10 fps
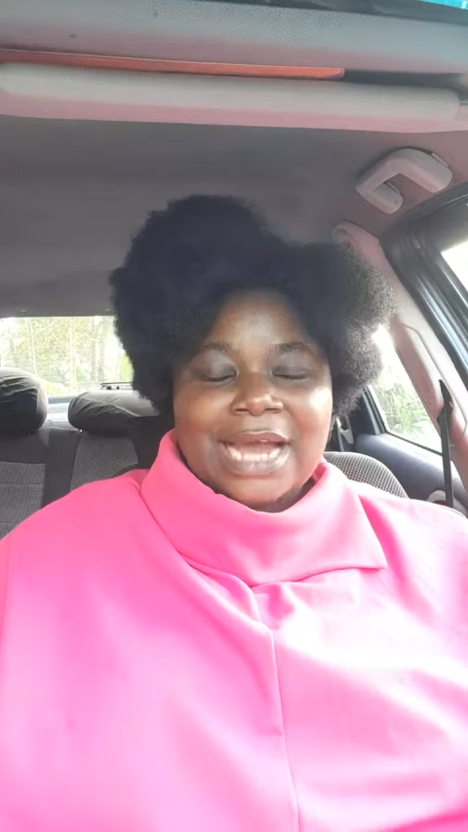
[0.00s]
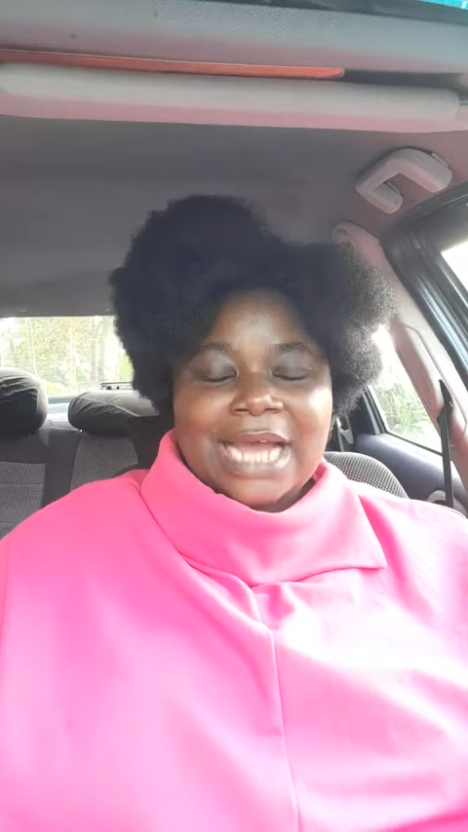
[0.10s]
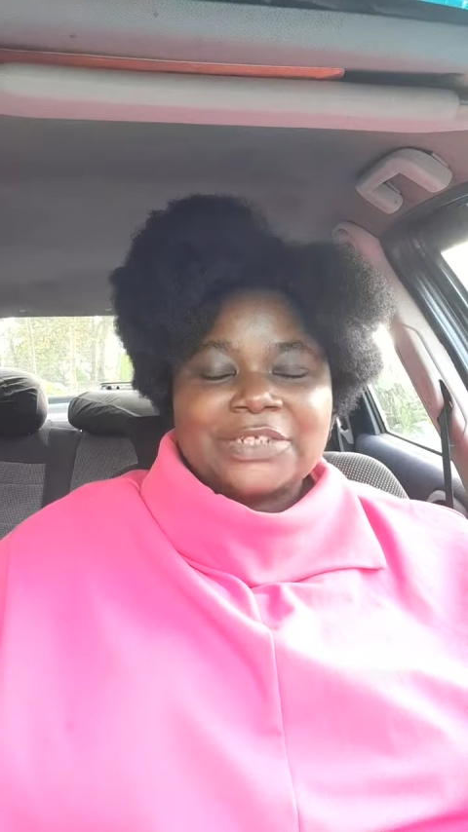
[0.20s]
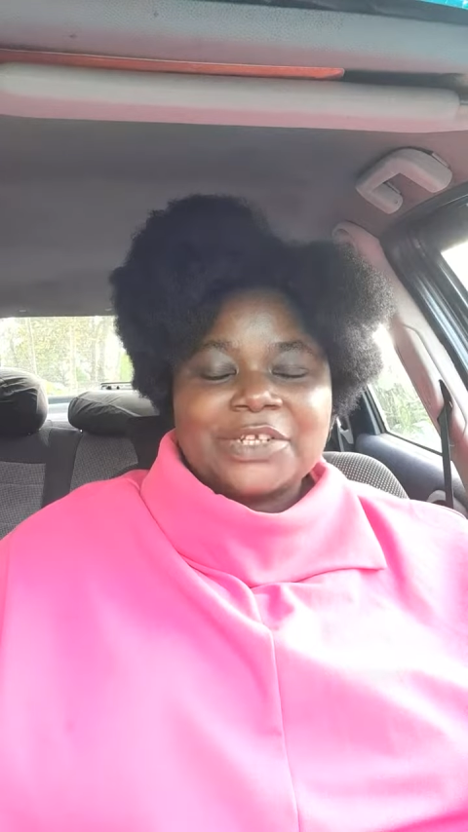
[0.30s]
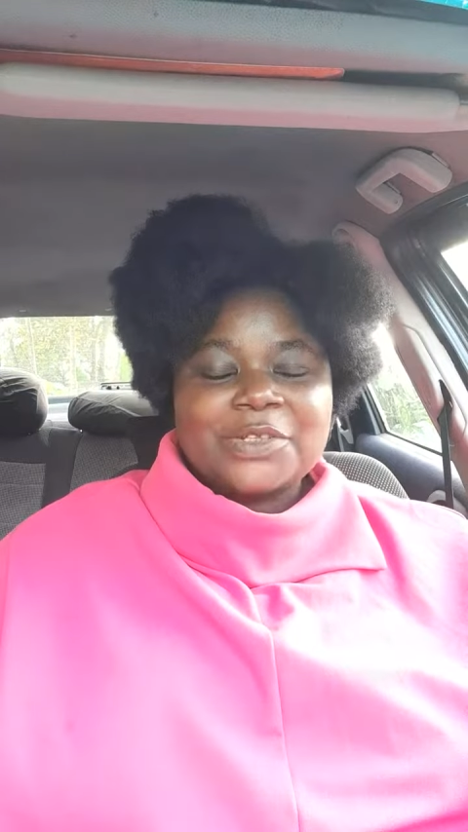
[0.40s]

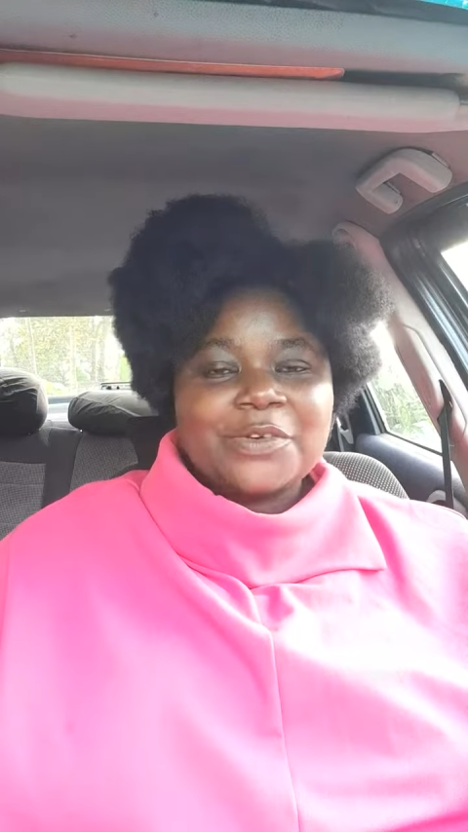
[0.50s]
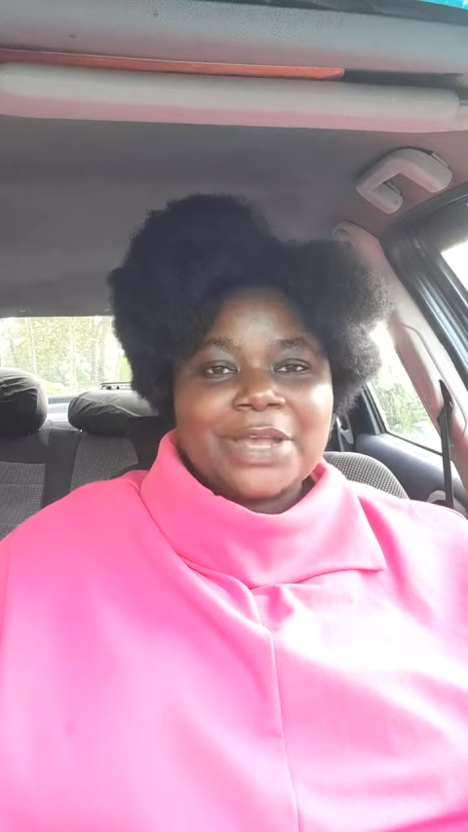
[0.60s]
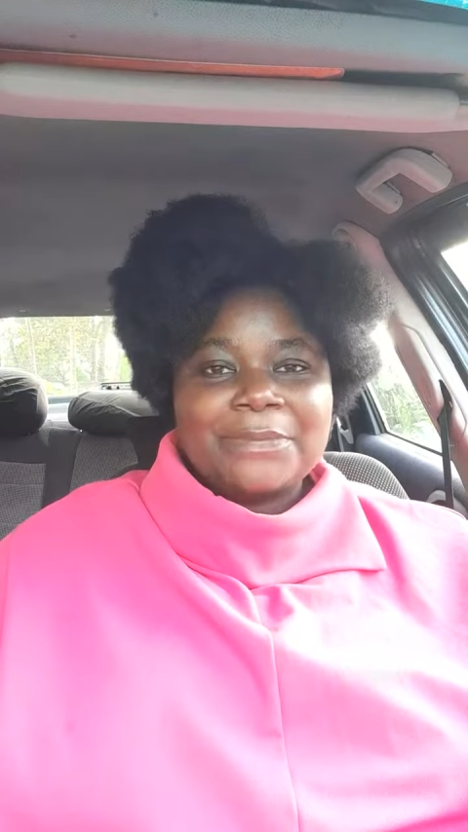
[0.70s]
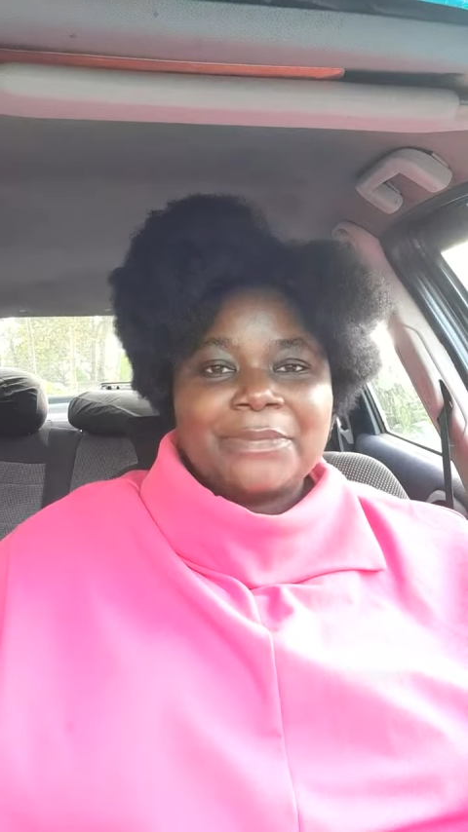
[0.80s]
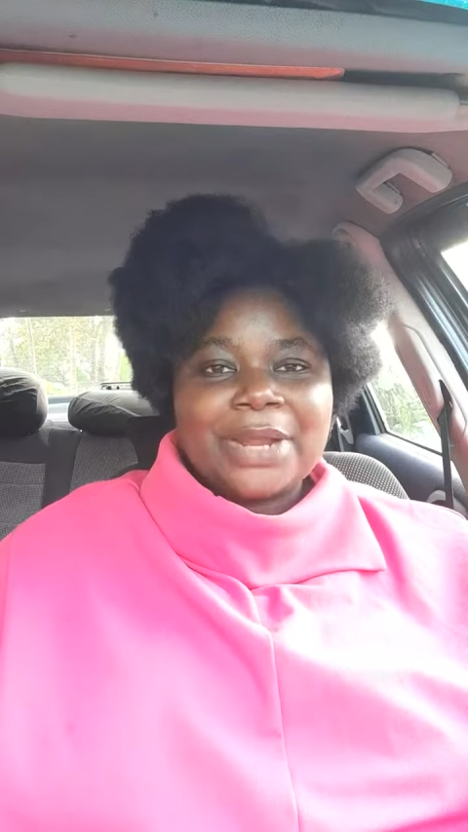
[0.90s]
I just saw
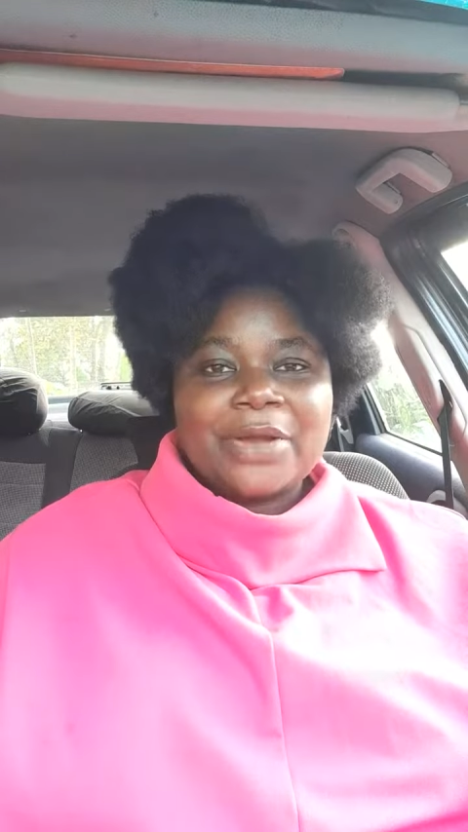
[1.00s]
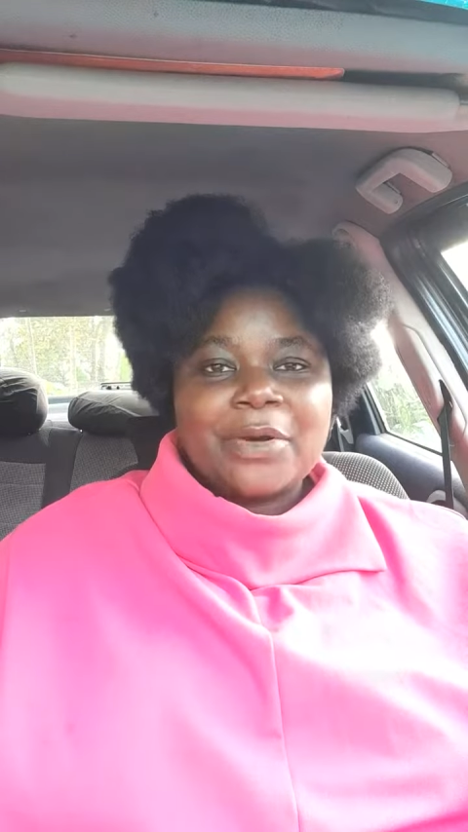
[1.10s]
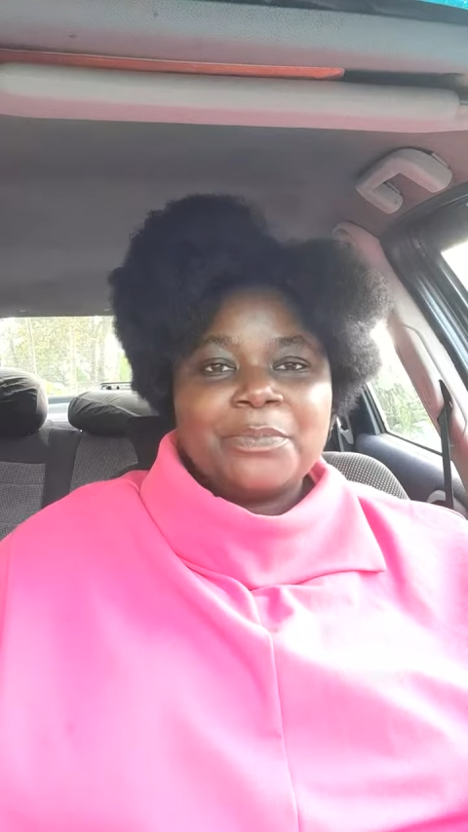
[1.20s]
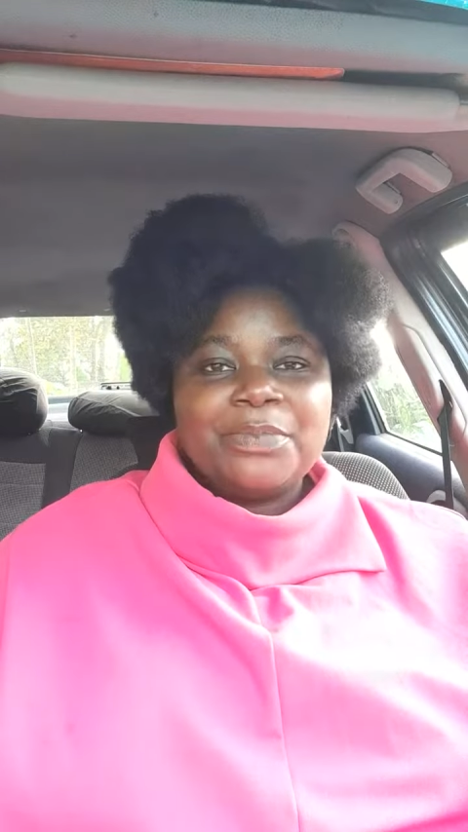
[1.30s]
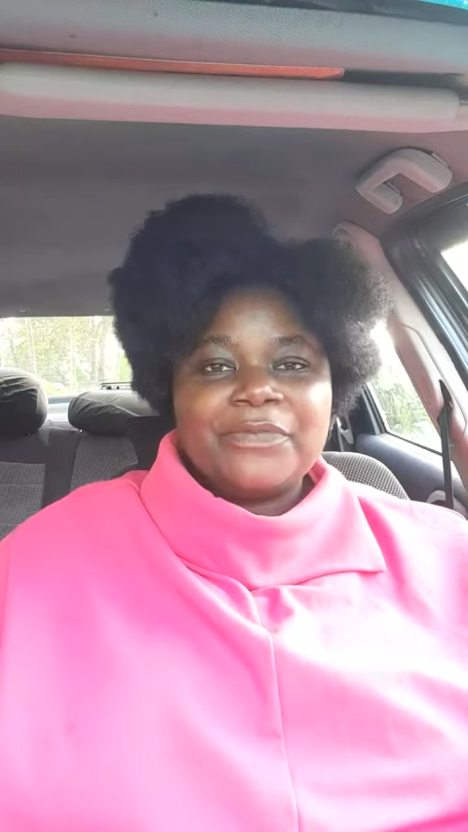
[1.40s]
a
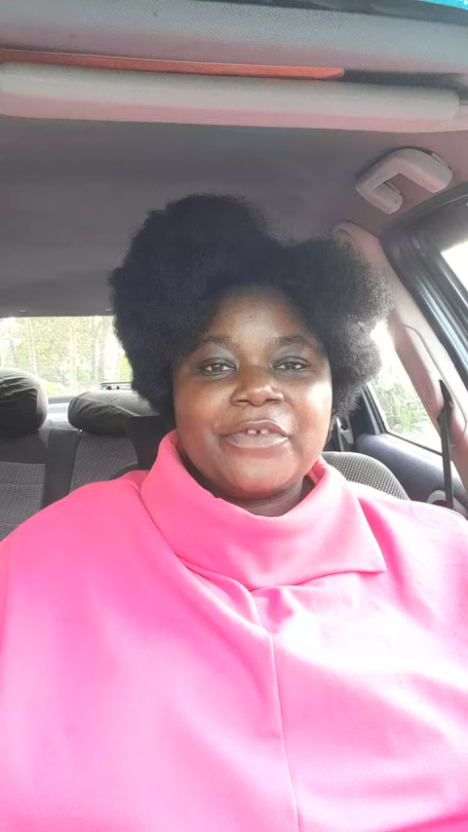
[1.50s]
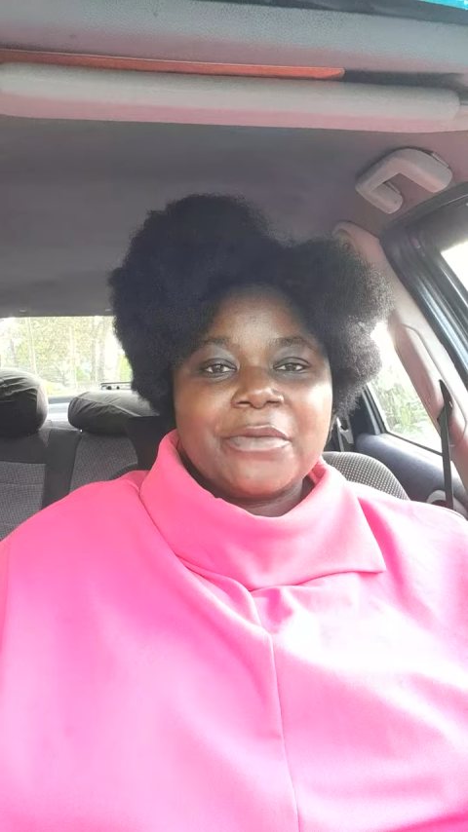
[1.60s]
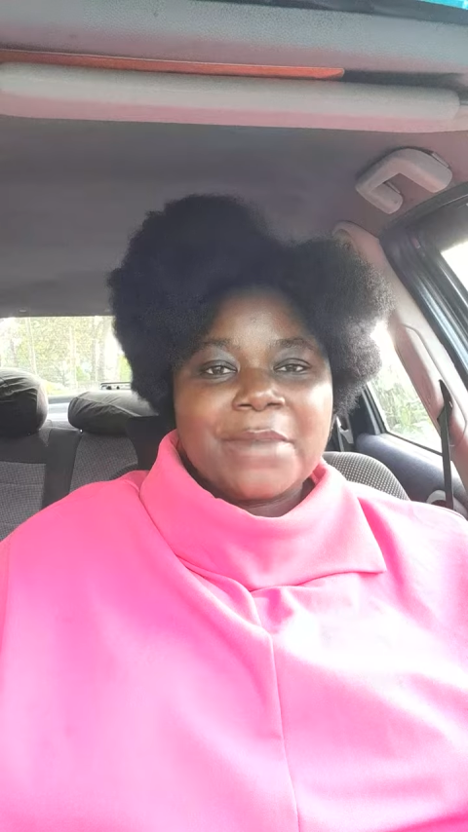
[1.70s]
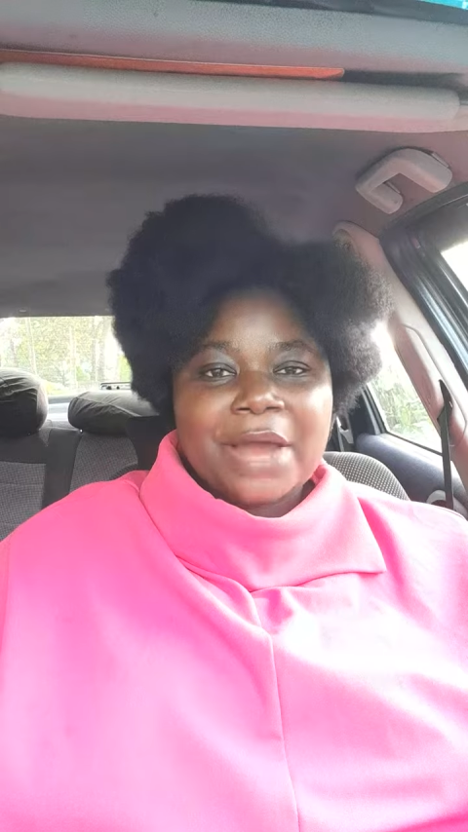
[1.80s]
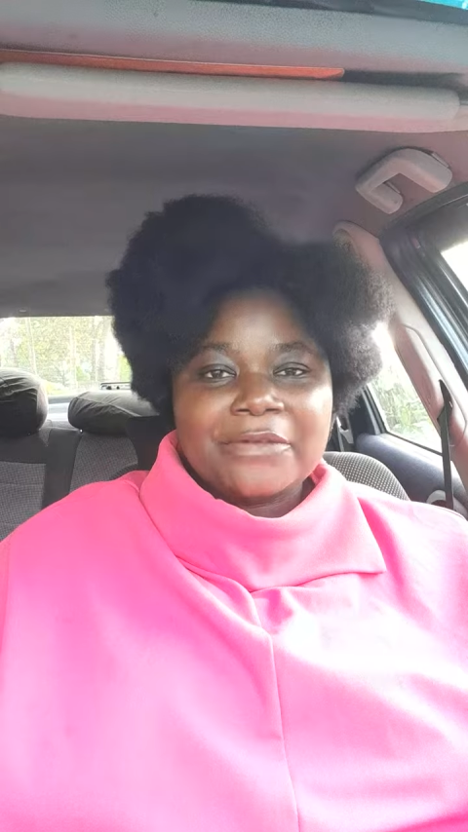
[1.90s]
breakup
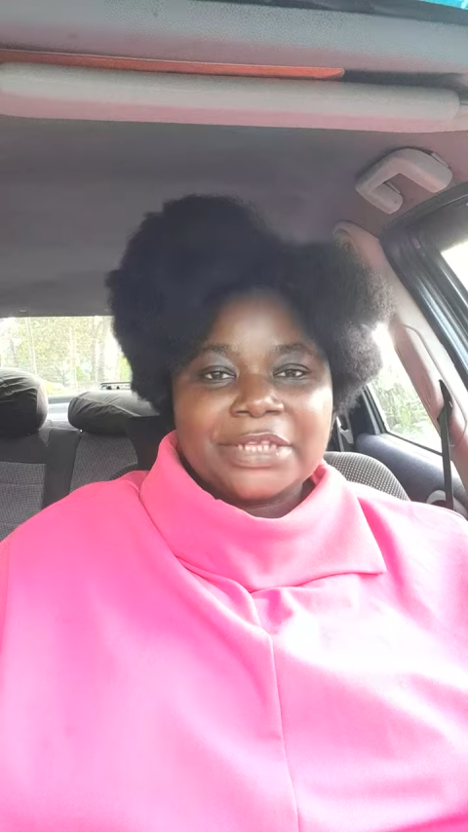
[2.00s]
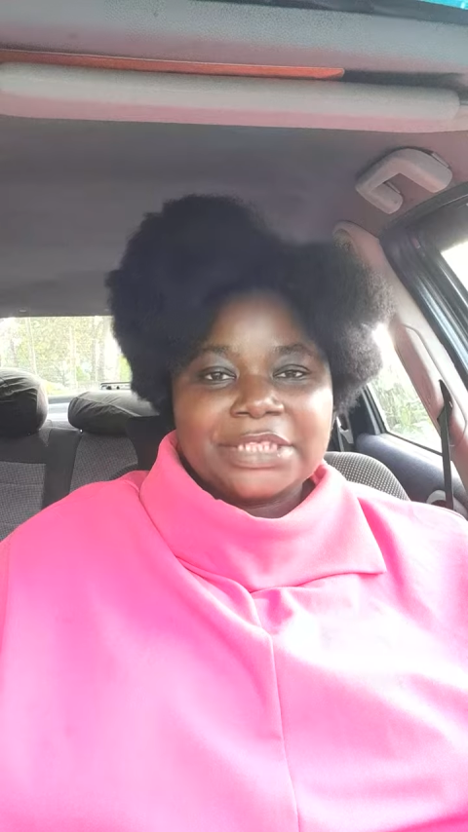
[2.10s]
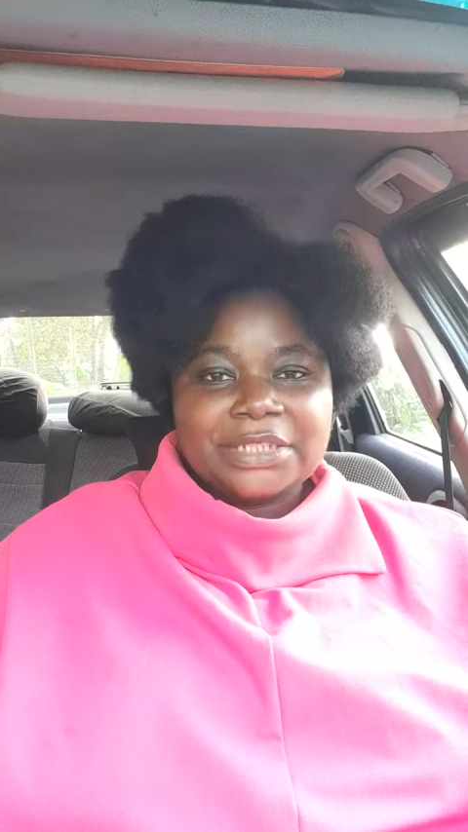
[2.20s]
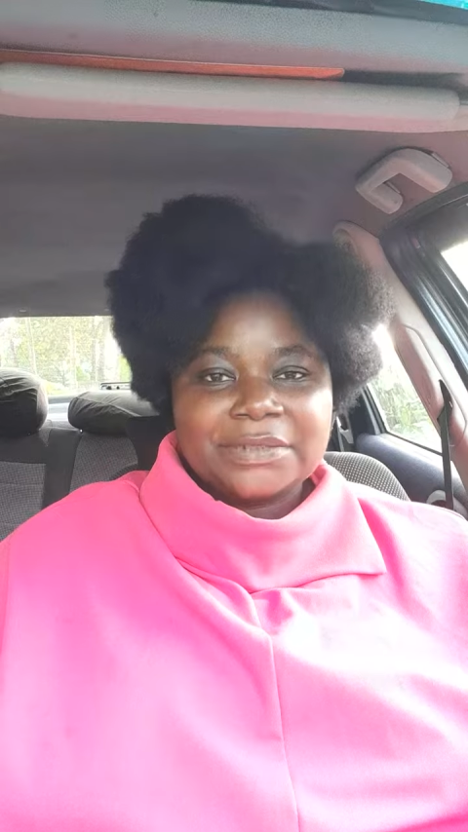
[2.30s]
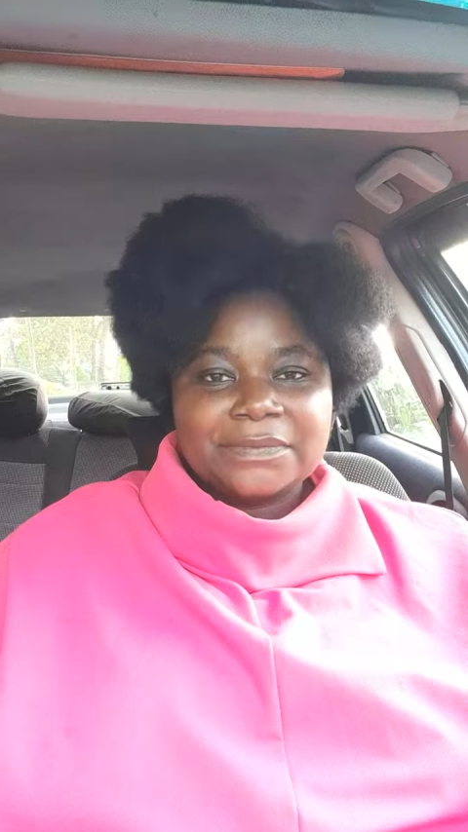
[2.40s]
before
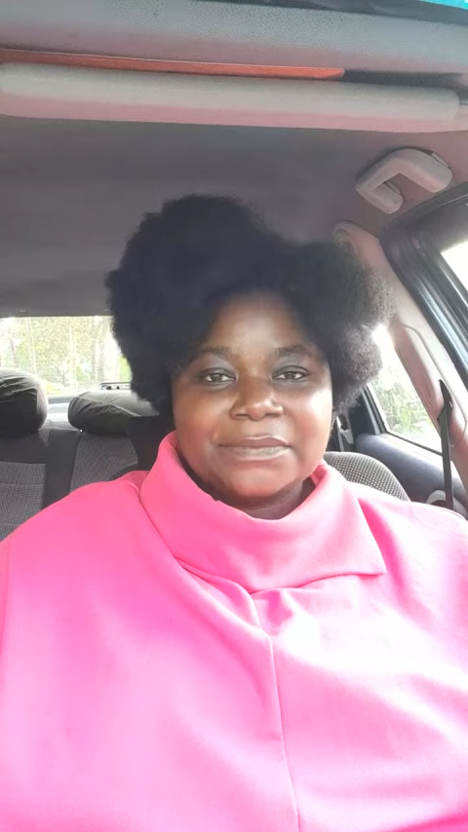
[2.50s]
marriage.